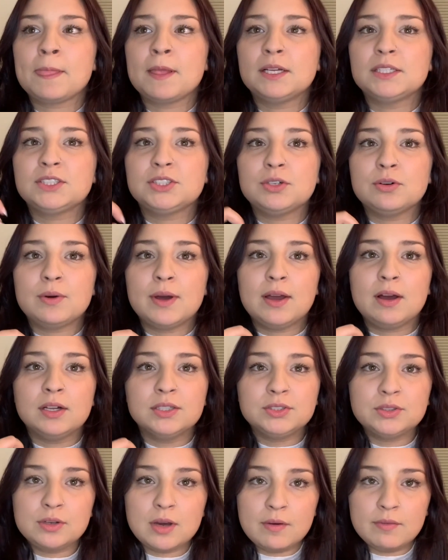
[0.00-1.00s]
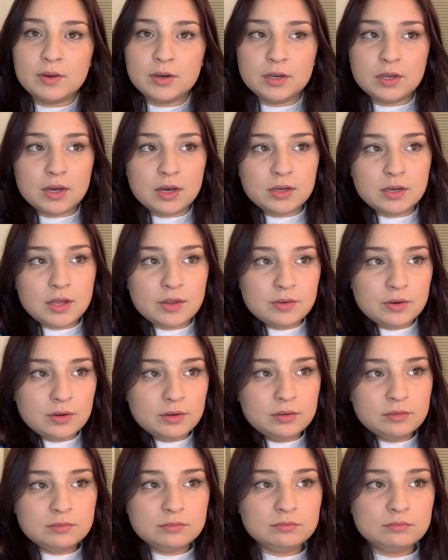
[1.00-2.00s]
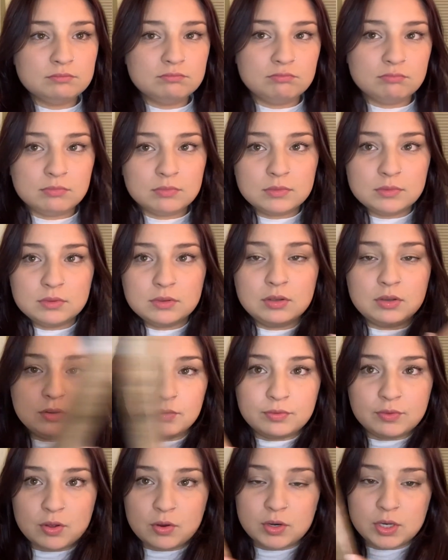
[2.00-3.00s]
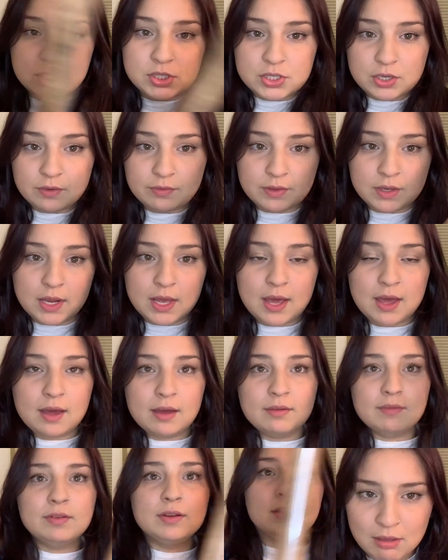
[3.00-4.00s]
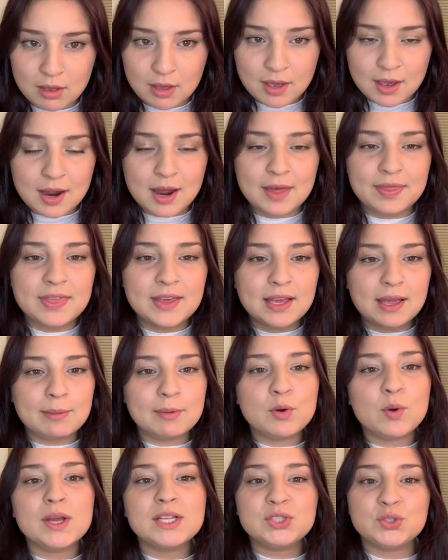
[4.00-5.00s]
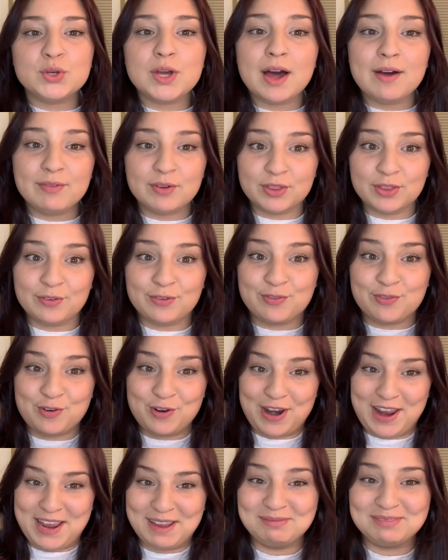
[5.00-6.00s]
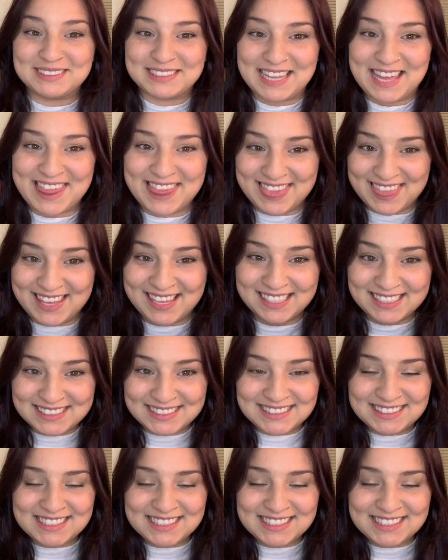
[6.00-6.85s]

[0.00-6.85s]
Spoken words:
So I also covered another little floating shelf that I have. I think I'm going to cover the frames in this.